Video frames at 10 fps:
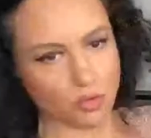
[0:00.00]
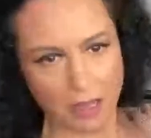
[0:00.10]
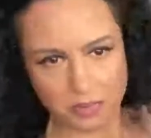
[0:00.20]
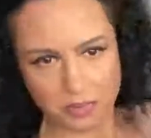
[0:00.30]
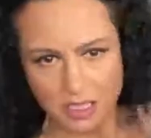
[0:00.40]

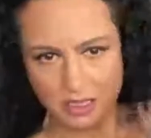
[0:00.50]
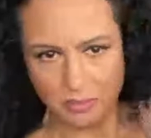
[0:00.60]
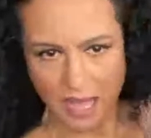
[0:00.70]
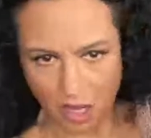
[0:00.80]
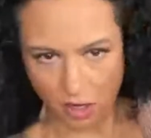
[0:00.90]
and you
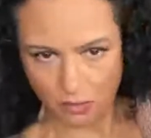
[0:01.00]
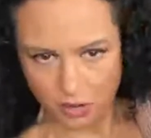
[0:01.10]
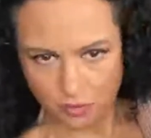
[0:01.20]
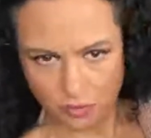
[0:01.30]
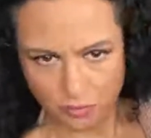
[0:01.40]
empty them
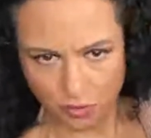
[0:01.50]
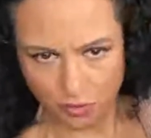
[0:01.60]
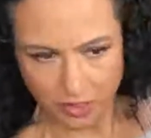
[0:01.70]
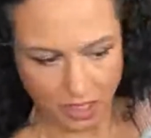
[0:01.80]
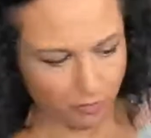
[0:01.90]
out.
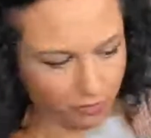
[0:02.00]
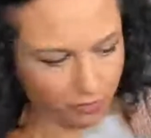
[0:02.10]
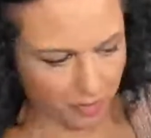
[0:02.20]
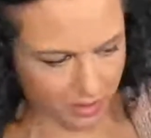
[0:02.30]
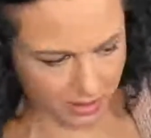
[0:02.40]
You remove
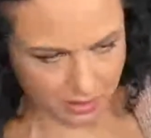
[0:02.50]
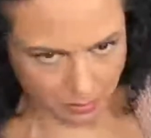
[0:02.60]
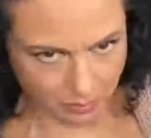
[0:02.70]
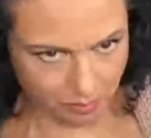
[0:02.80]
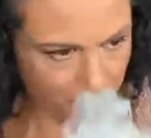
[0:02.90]
them from
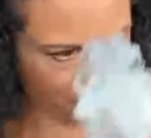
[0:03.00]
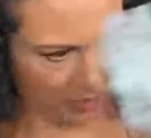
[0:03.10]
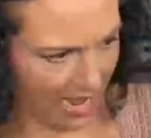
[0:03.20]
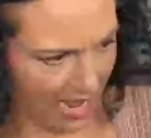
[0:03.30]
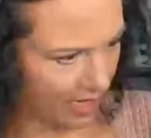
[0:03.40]
this
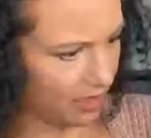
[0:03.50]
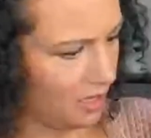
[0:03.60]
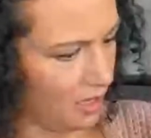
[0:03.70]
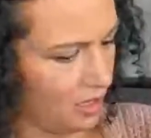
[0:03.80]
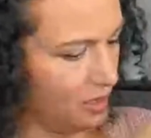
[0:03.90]

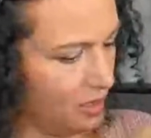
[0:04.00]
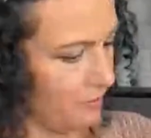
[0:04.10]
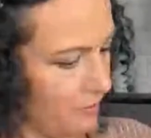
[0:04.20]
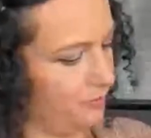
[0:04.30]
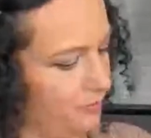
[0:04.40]
bag.
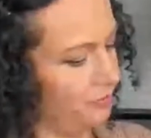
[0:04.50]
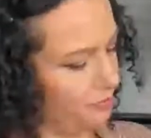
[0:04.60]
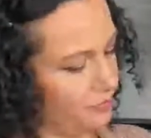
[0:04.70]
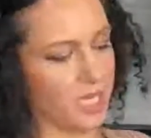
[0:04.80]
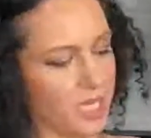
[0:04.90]

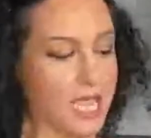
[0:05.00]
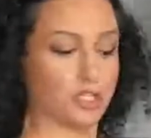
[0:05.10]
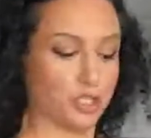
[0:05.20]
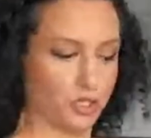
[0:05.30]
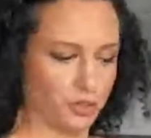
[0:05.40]

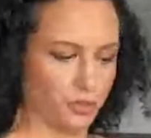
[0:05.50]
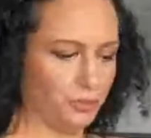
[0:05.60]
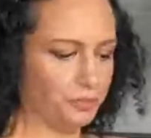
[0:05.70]
Take